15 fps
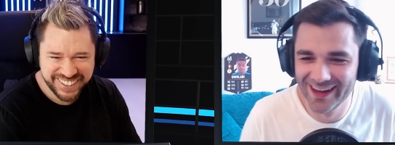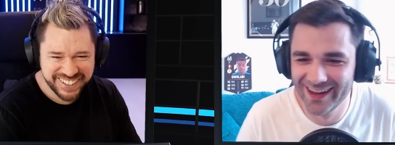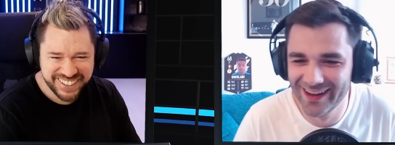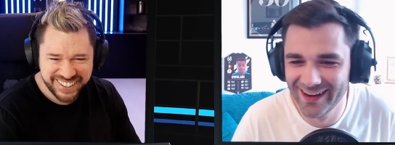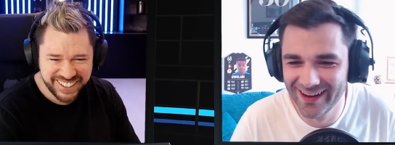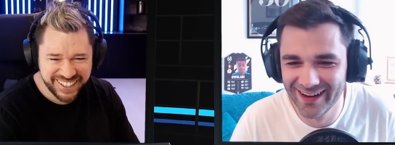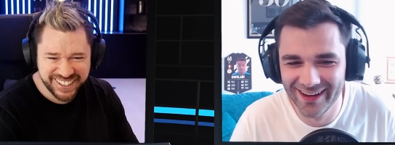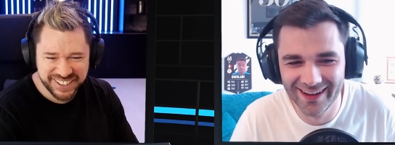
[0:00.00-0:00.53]

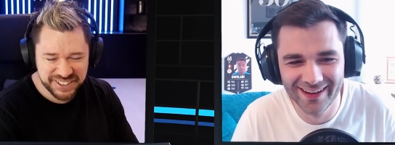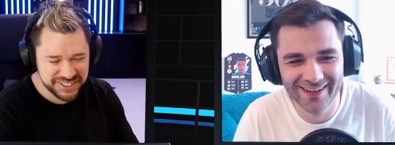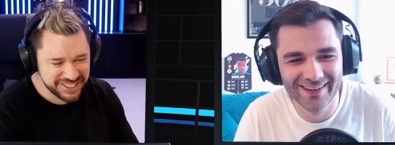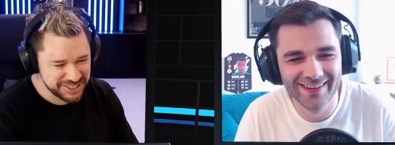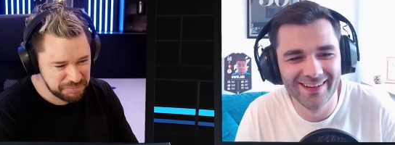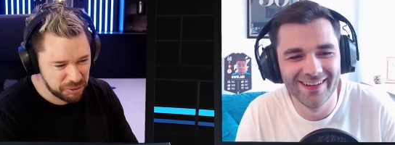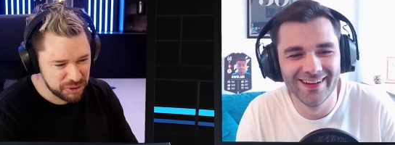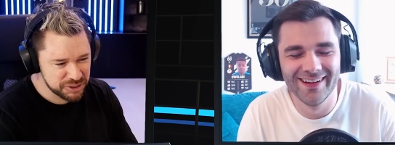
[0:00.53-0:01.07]
Speaker 1: yeah,
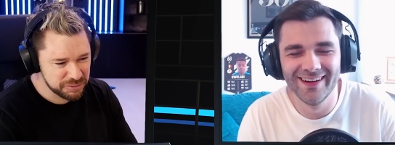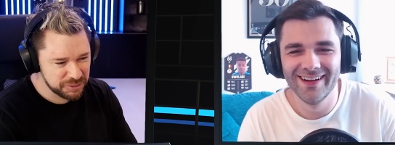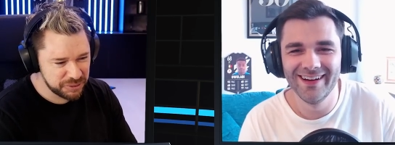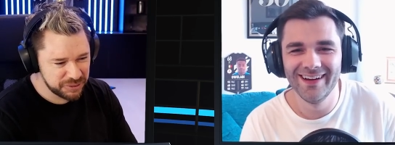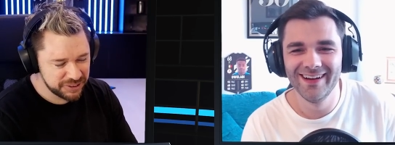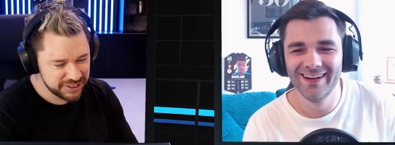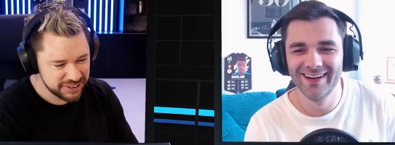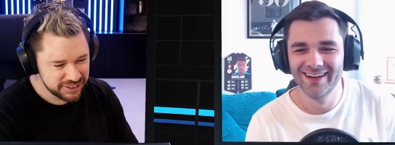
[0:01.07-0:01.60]
it's possible.
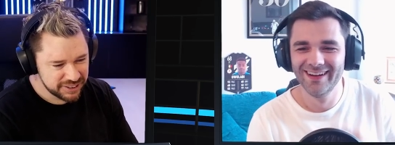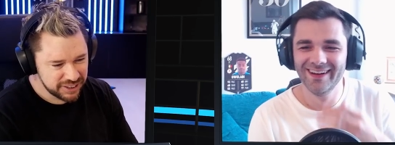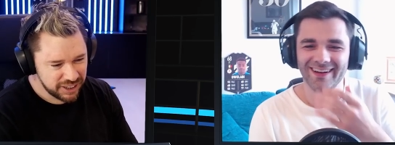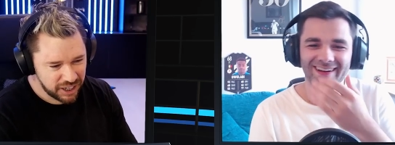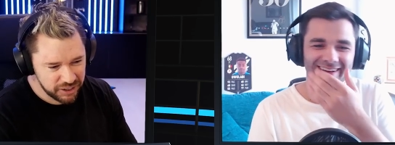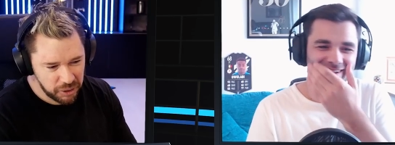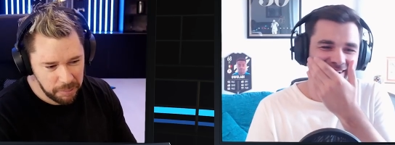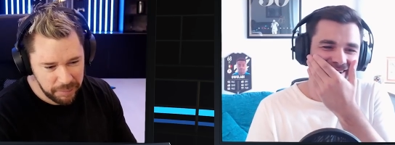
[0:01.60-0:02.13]
I
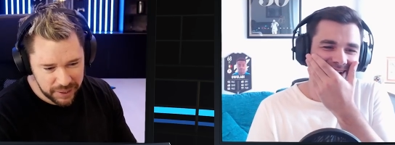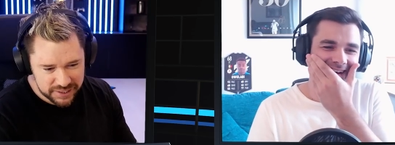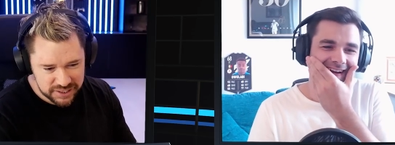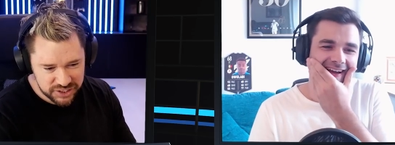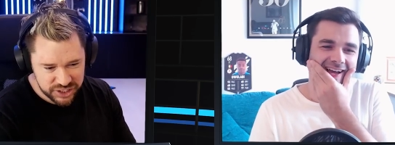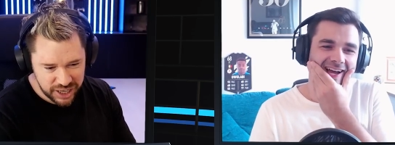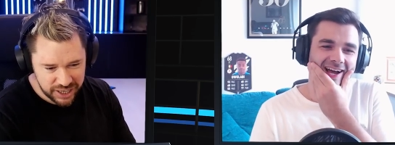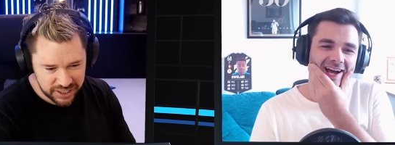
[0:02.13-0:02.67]
know Petr
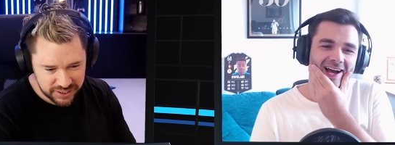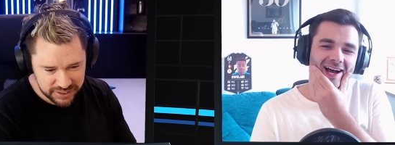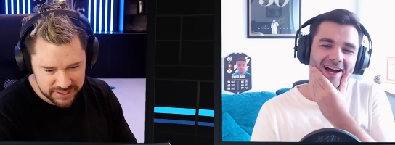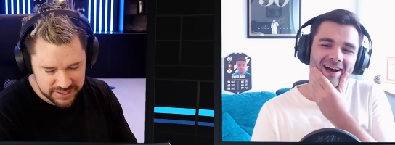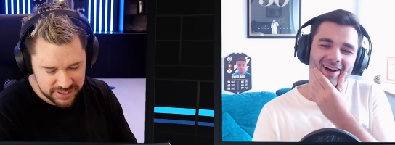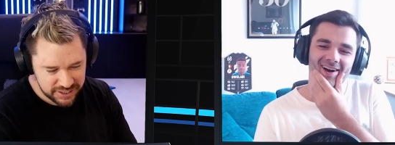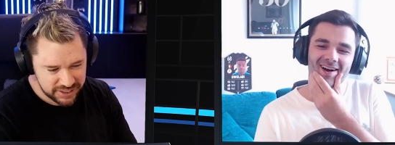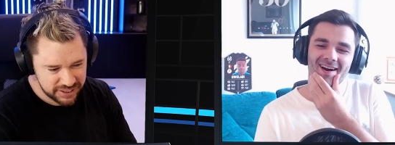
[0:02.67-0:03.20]
Cech
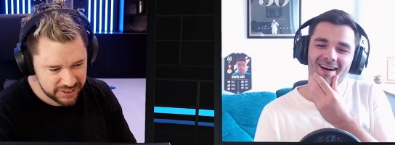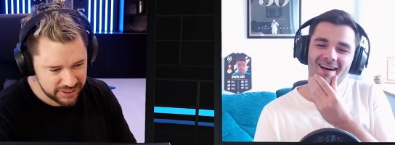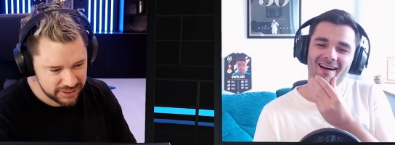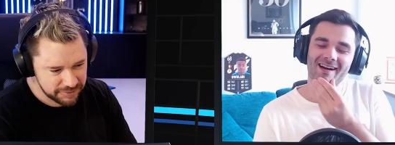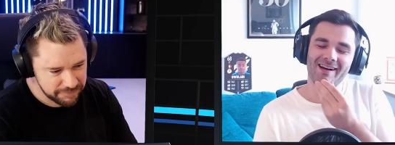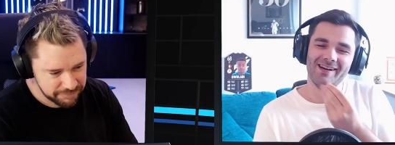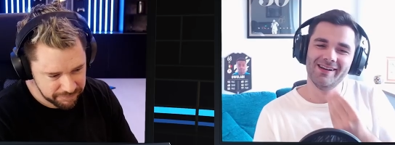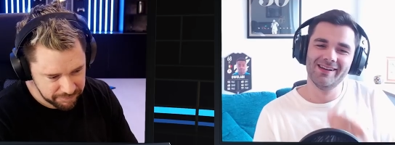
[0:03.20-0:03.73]

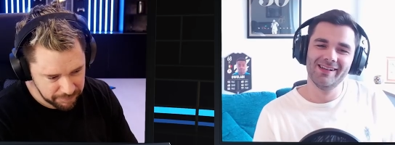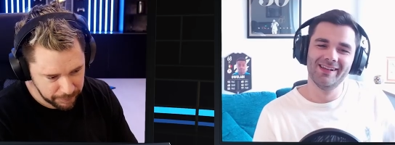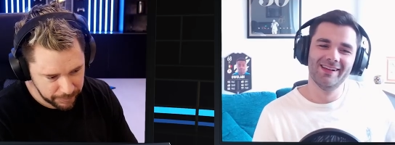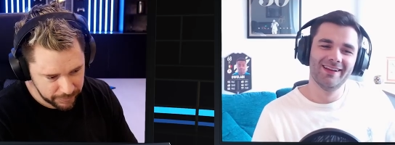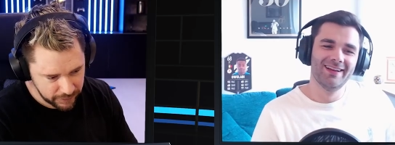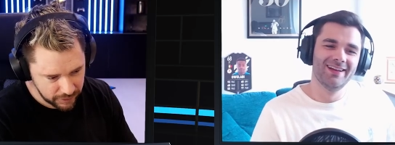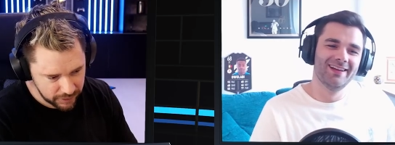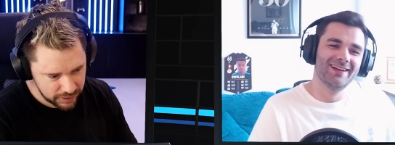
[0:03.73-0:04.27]

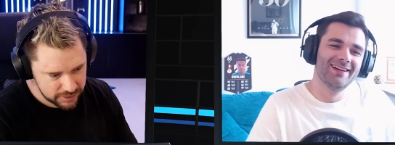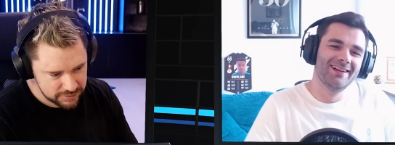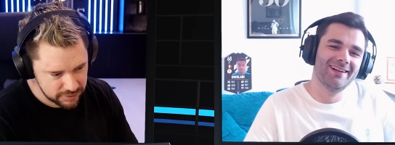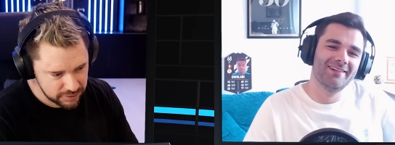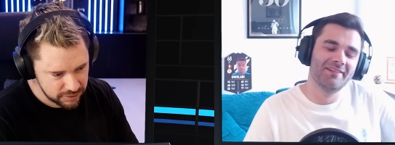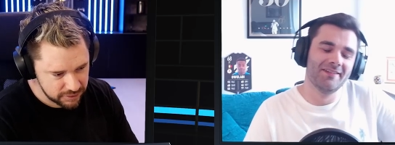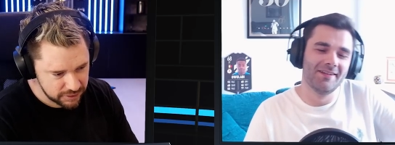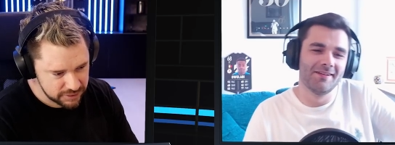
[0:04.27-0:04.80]
is
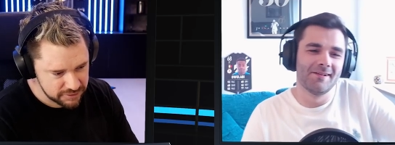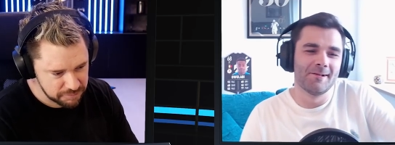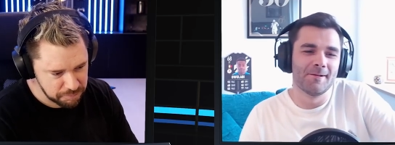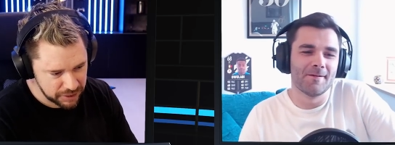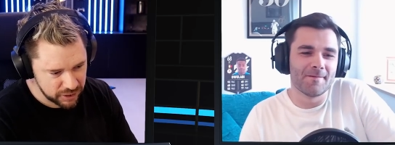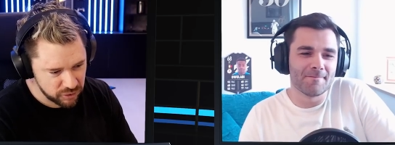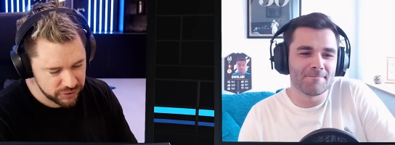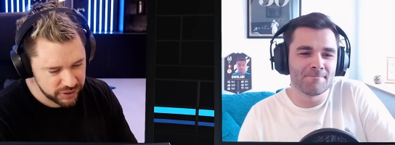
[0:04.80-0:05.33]

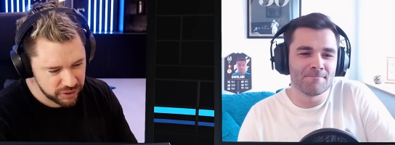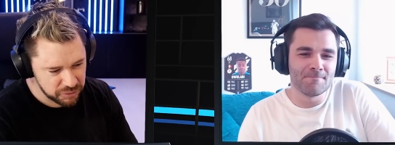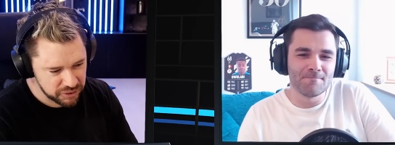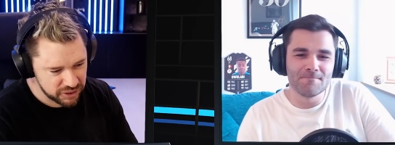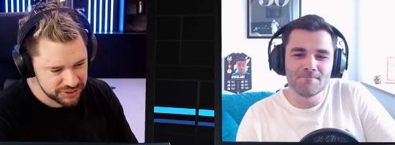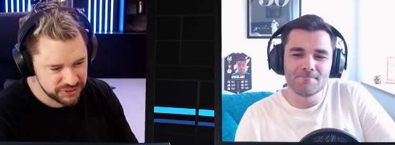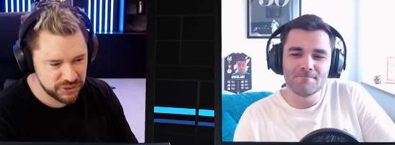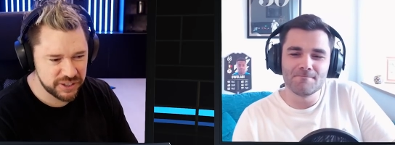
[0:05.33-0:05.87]
big on the old
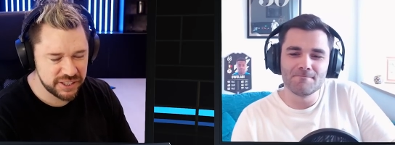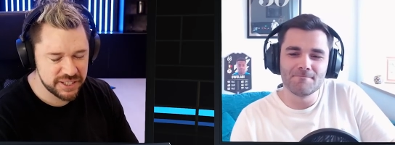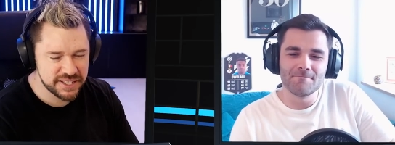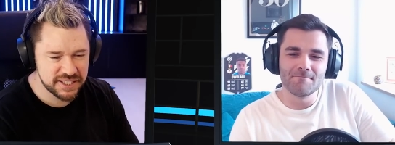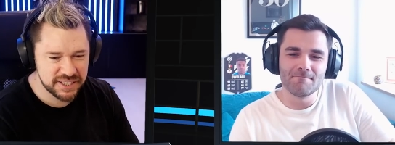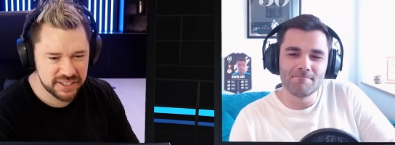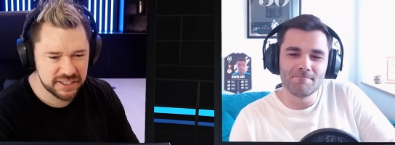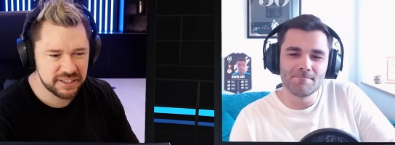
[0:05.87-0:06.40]
ice hockey, isn't
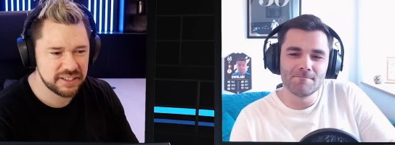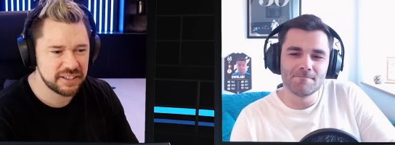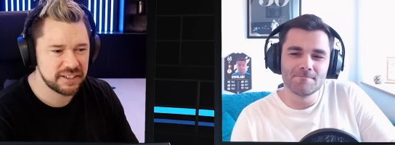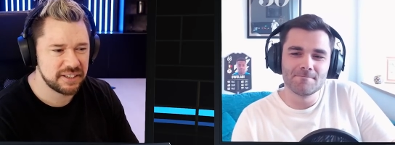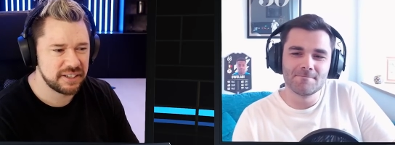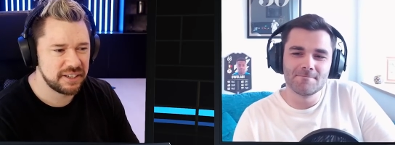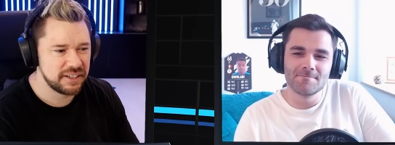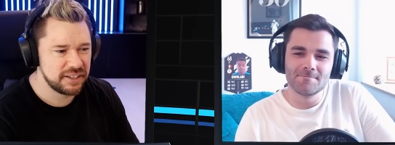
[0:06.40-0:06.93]
he?
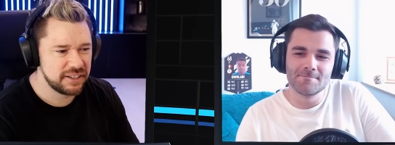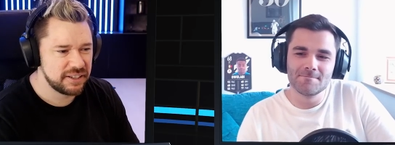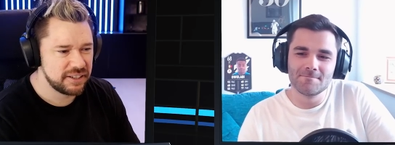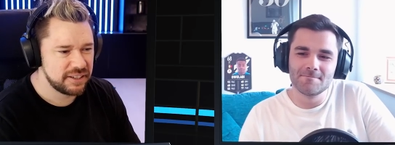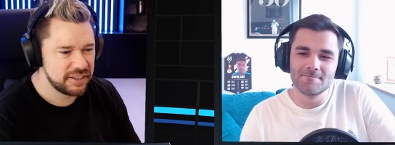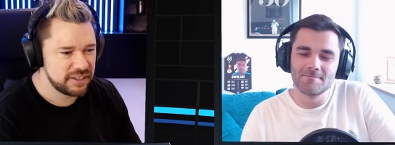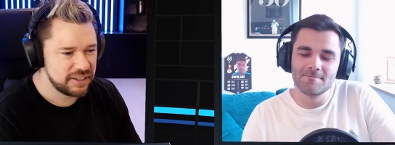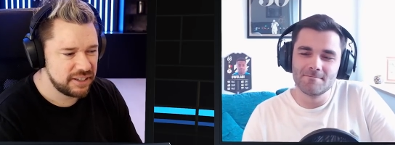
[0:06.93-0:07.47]

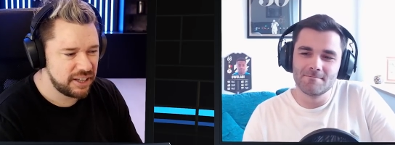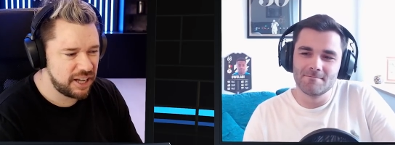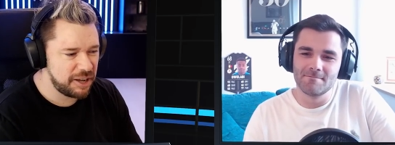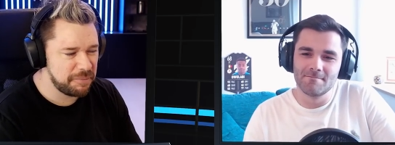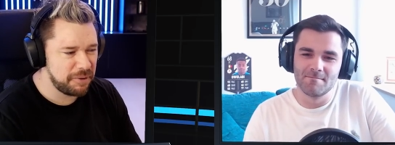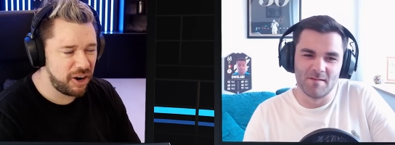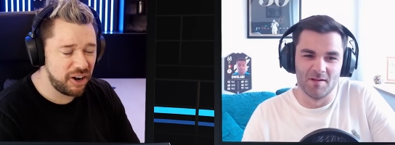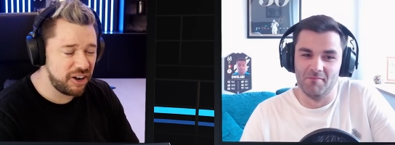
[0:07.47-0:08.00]

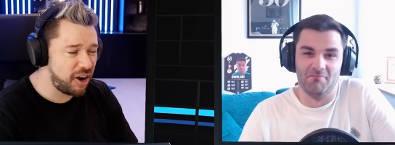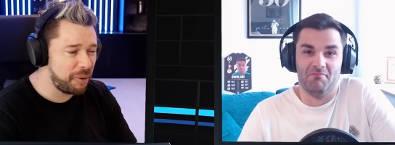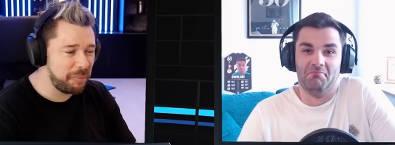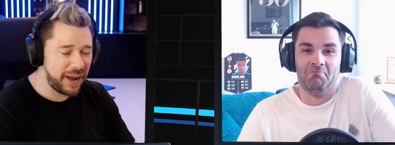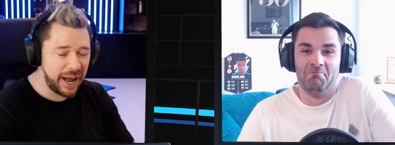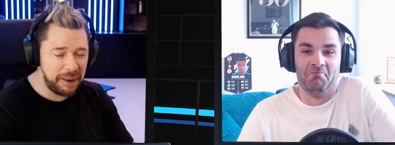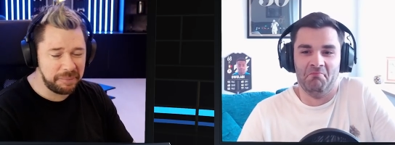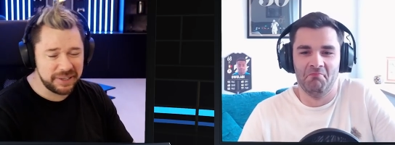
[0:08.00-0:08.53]
I'm
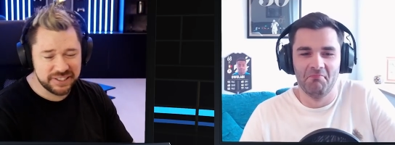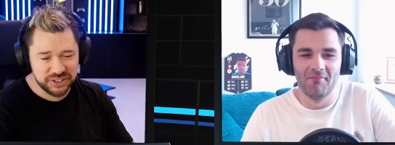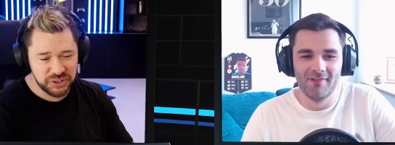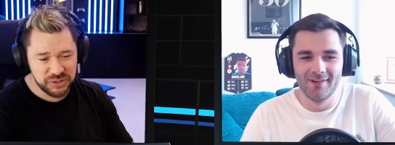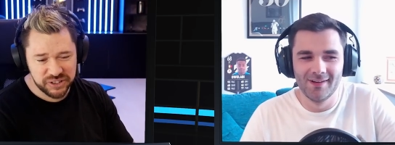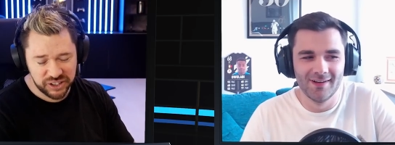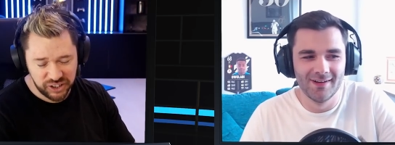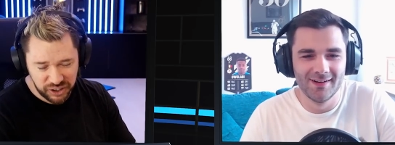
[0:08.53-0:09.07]
happy to
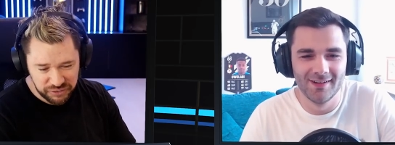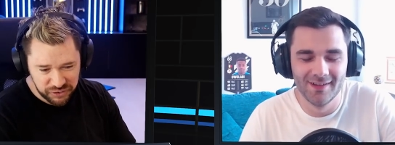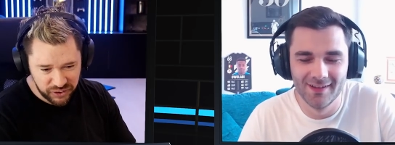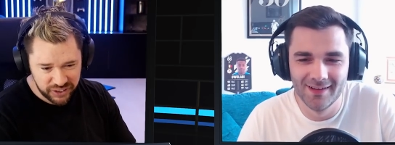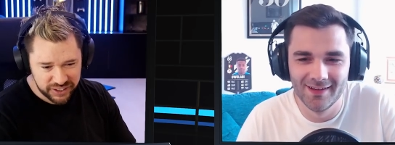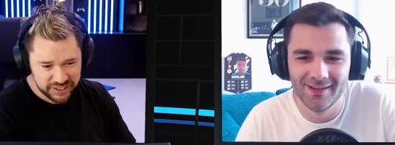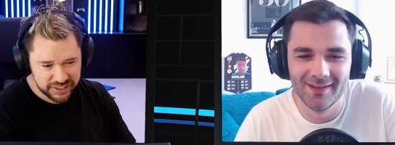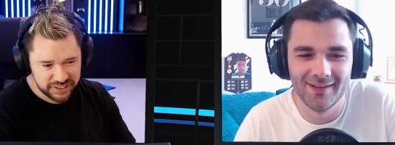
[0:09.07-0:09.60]
use a
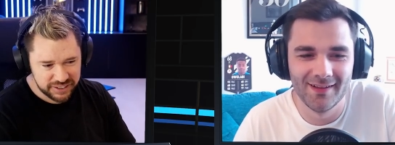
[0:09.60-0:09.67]
lifeline.